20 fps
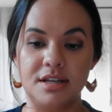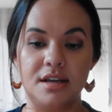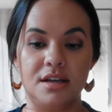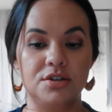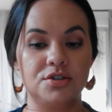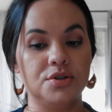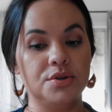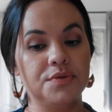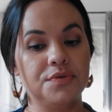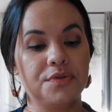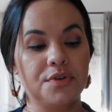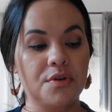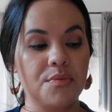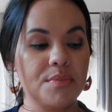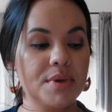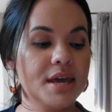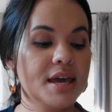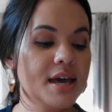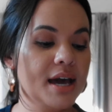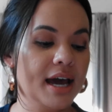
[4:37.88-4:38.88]
the issue for
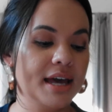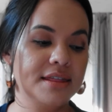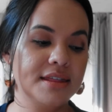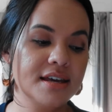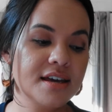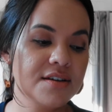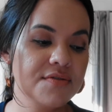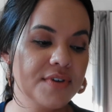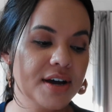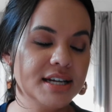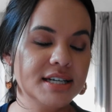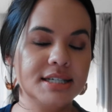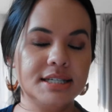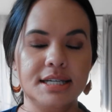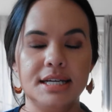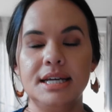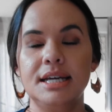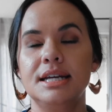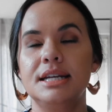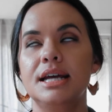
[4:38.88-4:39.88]
me. I think if I
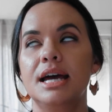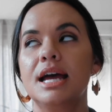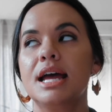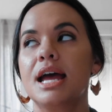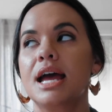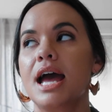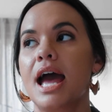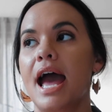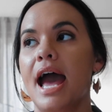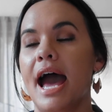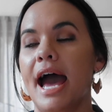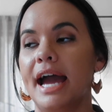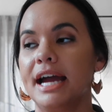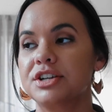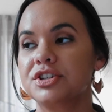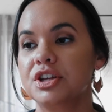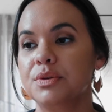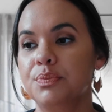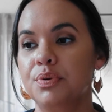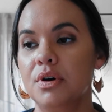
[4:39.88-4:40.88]
did
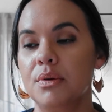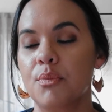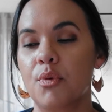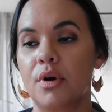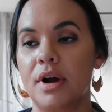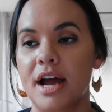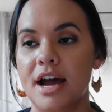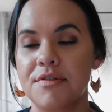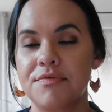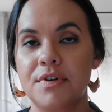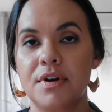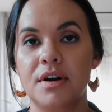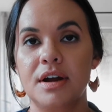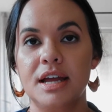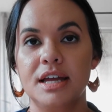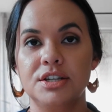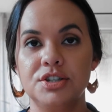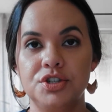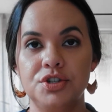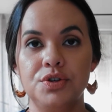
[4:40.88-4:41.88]
actually put more
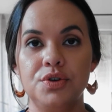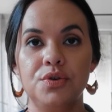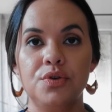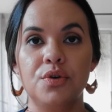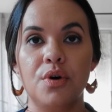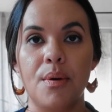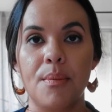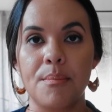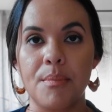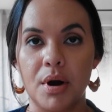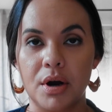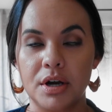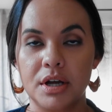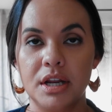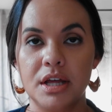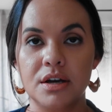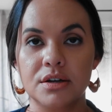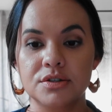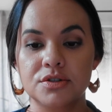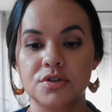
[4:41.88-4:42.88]
effort into
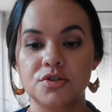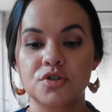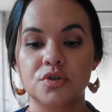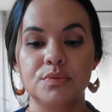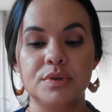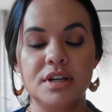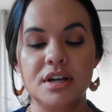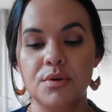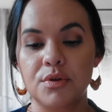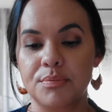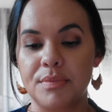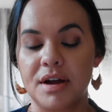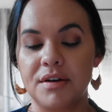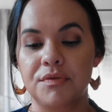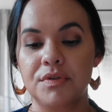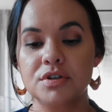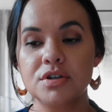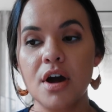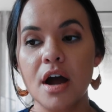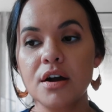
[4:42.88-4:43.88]
marketing on social media with my
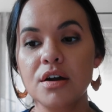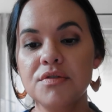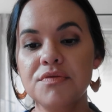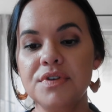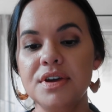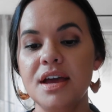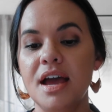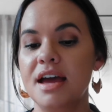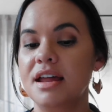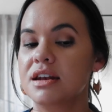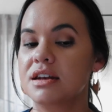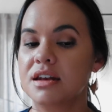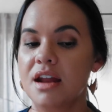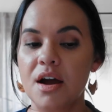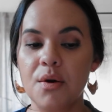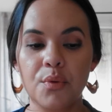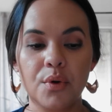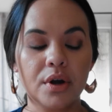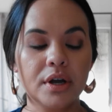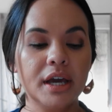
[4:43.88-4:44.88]
photography and
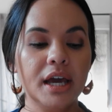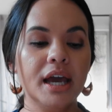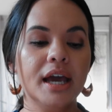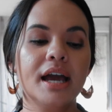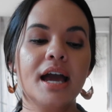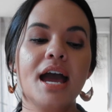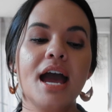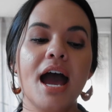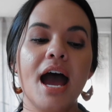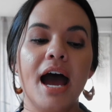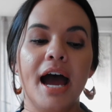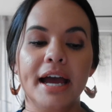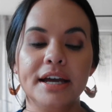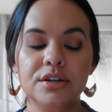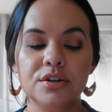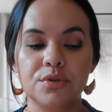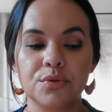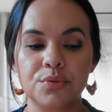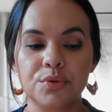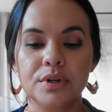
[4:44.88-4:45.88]
networking, I
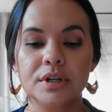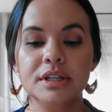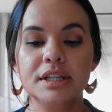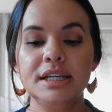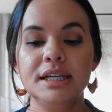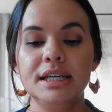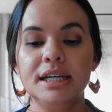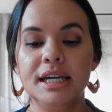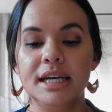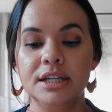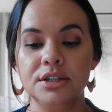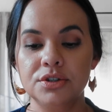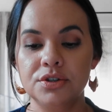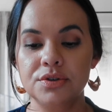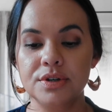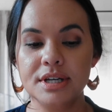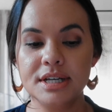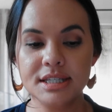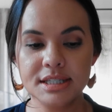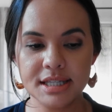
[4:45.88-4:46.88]
could really
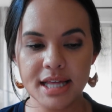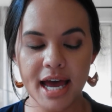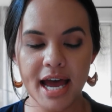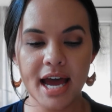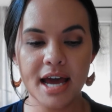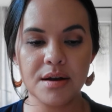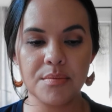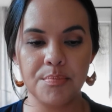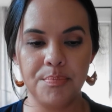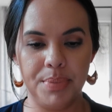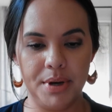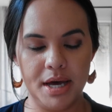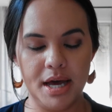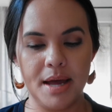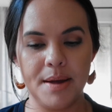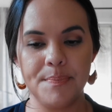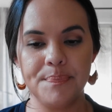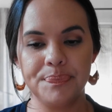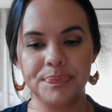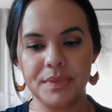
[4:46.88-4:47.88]
increase that.
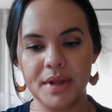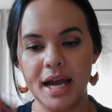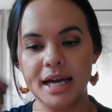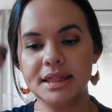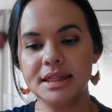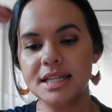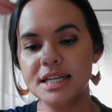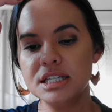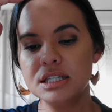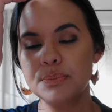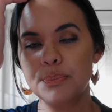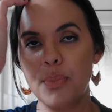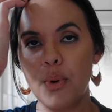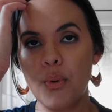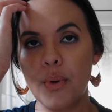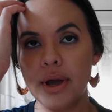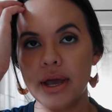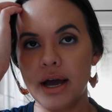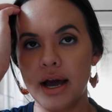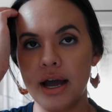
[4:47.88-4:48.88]
But at this
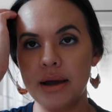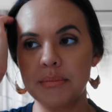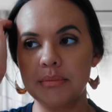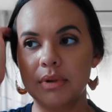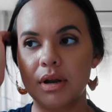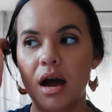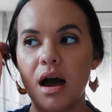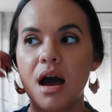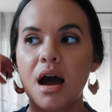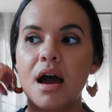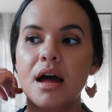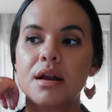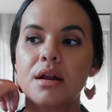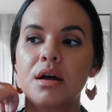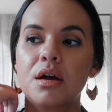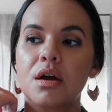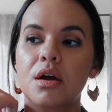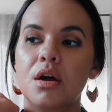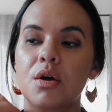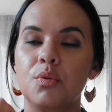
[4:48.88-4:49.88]
point, I'm
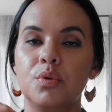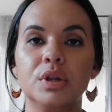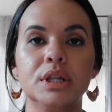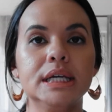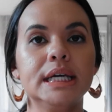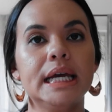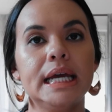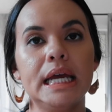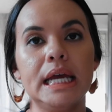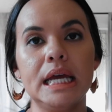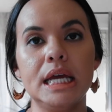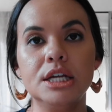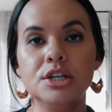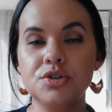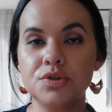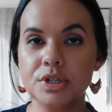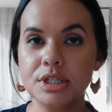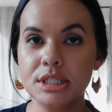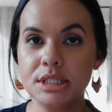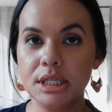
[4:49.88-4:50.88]
not really
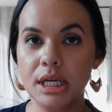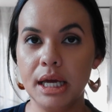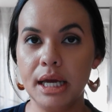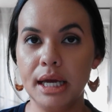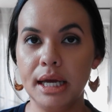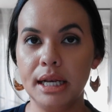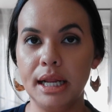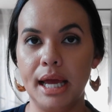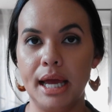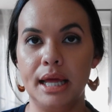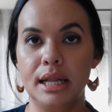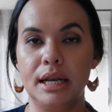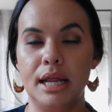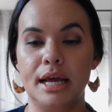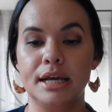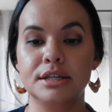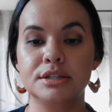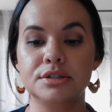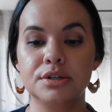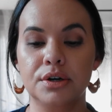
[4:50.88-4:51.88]
interested
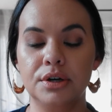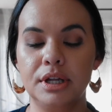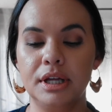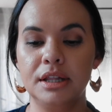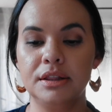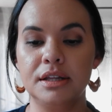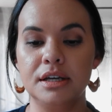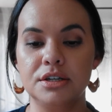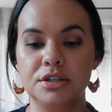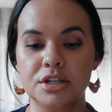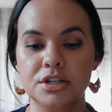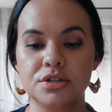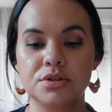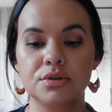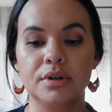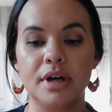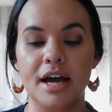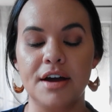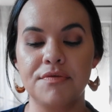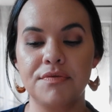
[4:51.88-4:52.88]
and exerting the
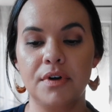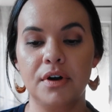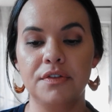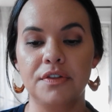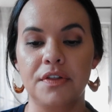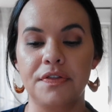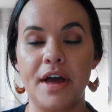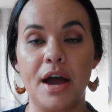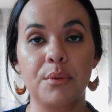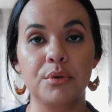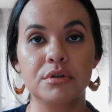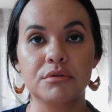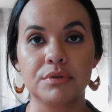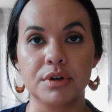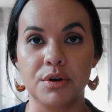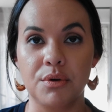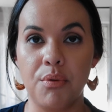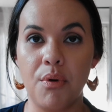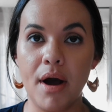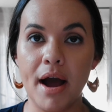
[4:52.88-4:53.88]
additional effort that that would
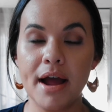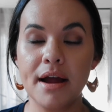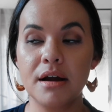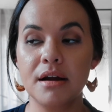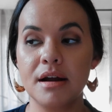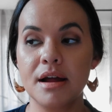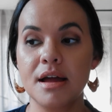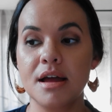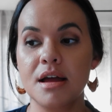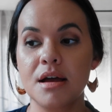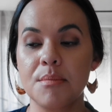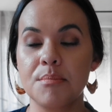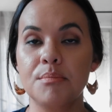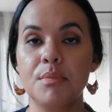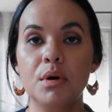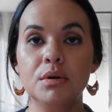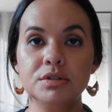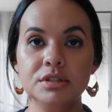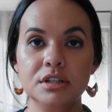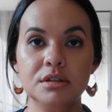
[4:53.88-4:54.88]
require,
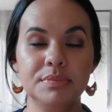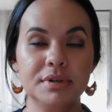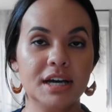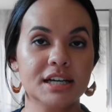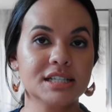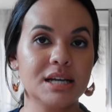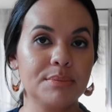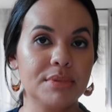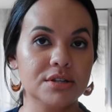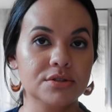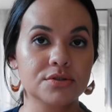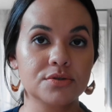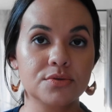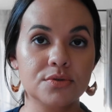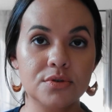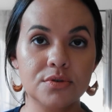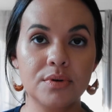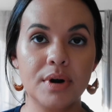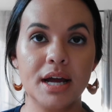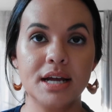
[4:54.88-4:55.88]
mostly because I'm in
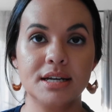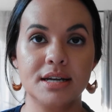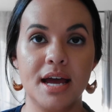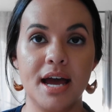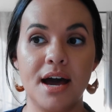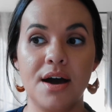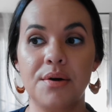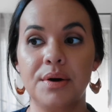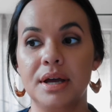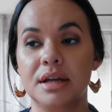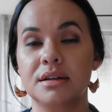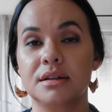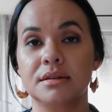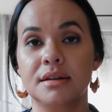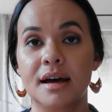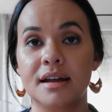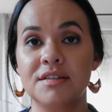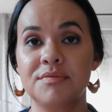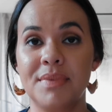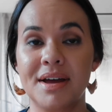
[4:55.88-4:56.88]
school right now and a
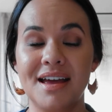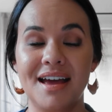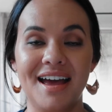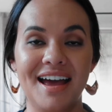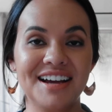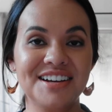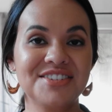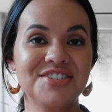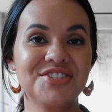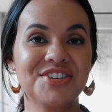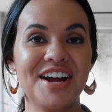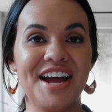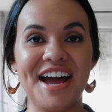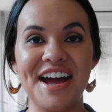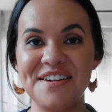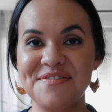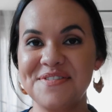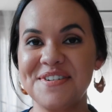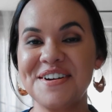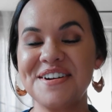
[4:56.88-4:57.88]
lot of my extra
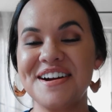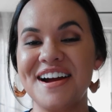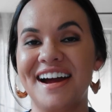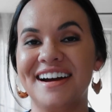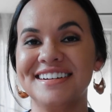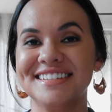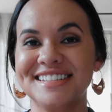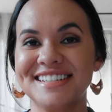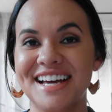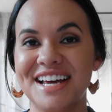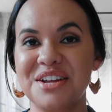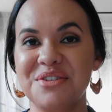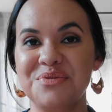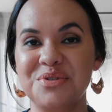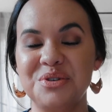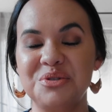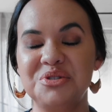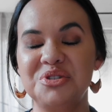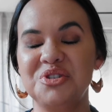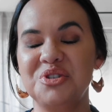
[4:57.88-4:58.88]
effort outside of
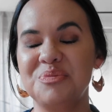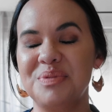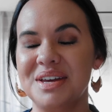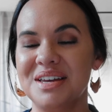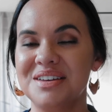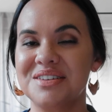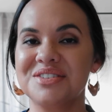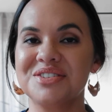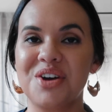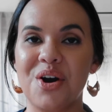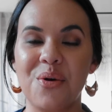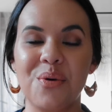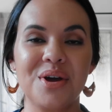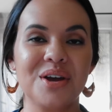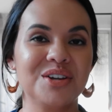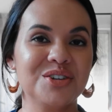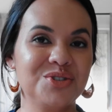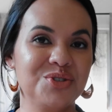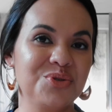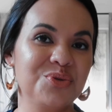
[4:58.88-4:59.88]
YouTube is
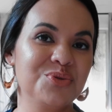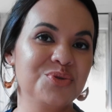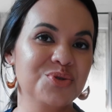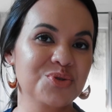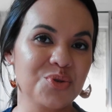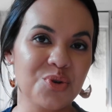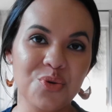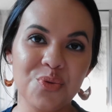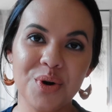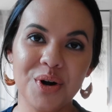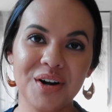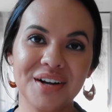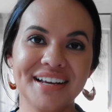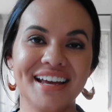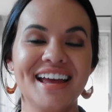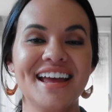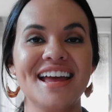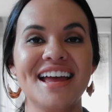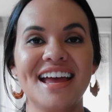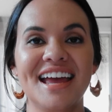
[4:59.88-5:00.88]
going to schoolwork
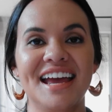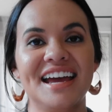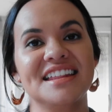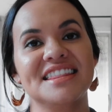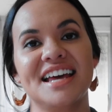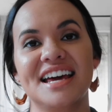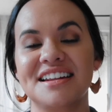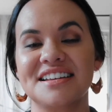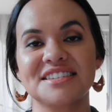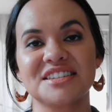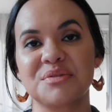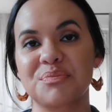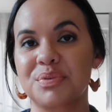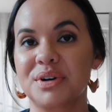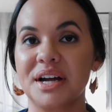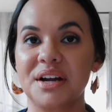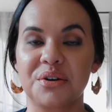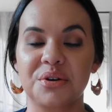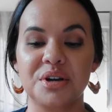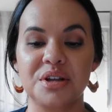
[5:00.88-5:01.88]
and that is the
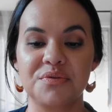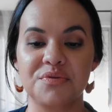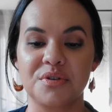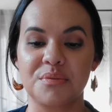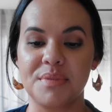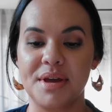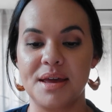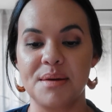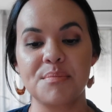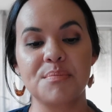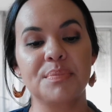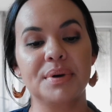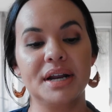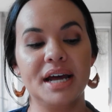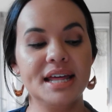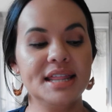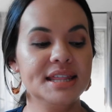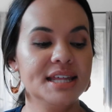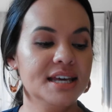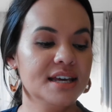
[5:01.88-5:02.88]
priority for me. But
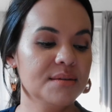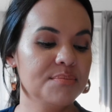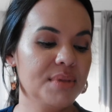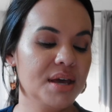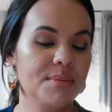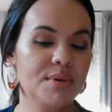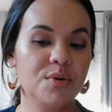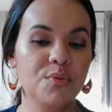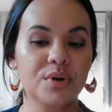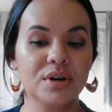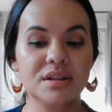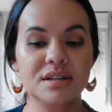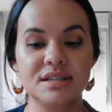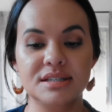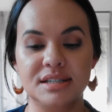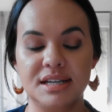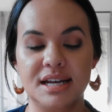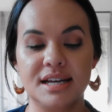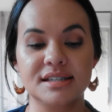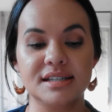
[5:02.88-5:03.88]
I think maybe one of
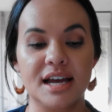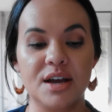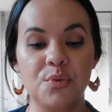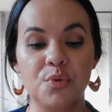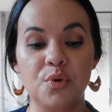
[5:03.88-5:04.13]
these days I